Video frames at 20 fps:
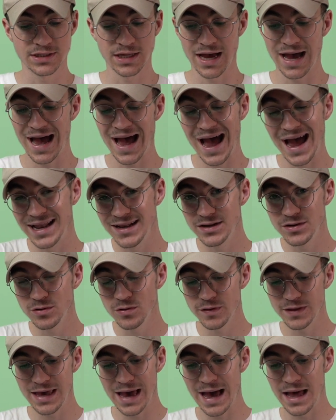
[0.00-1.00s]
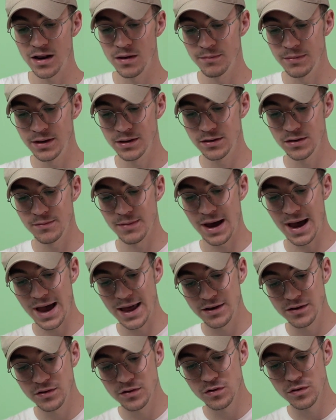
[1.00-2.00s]
the handle, the aluminium
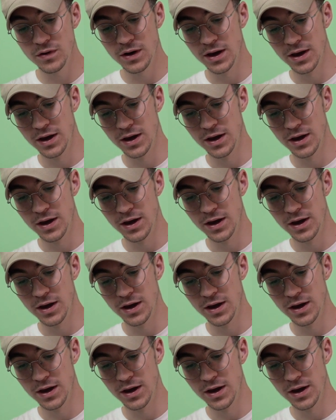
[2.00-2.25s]
handle,